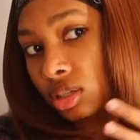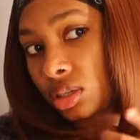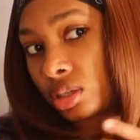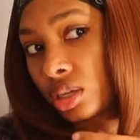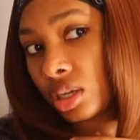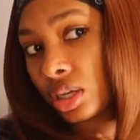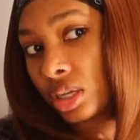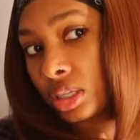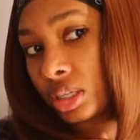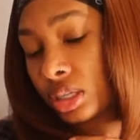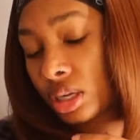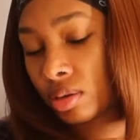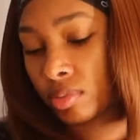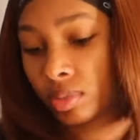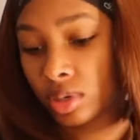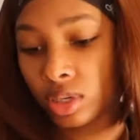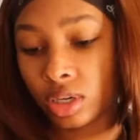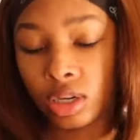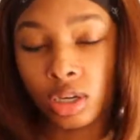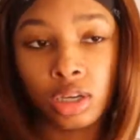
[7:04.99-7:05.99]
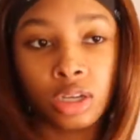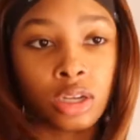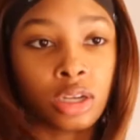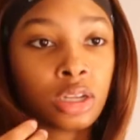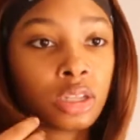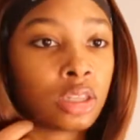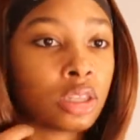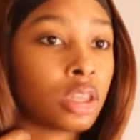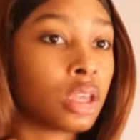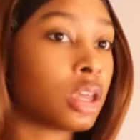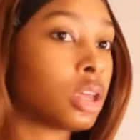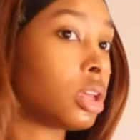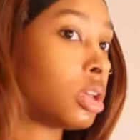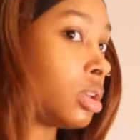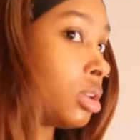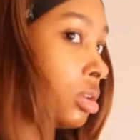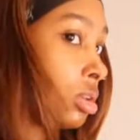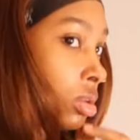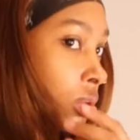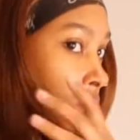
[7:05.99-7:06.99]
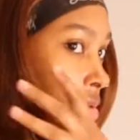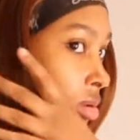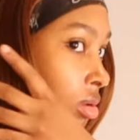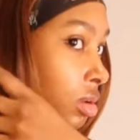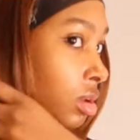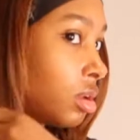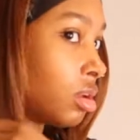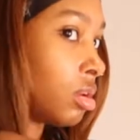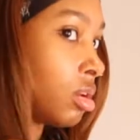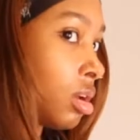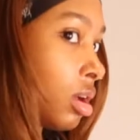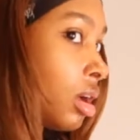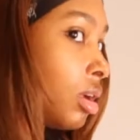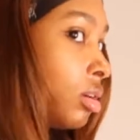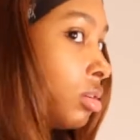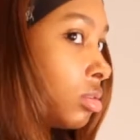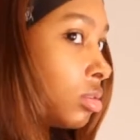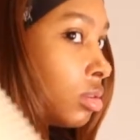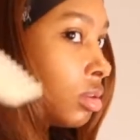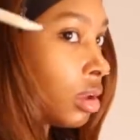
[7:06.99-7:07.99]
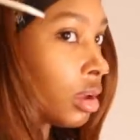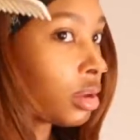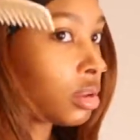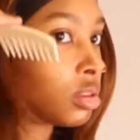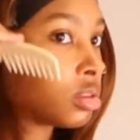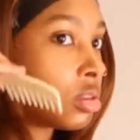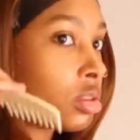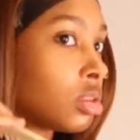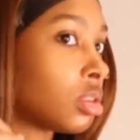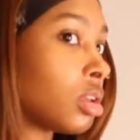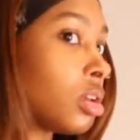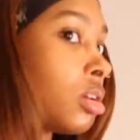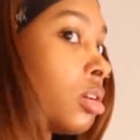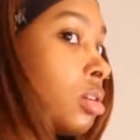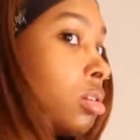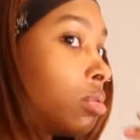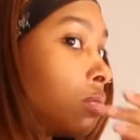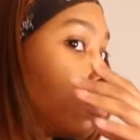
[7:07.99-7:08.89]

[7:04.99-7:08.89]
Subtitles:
Yes, I'm gonna cut that. I don't like that.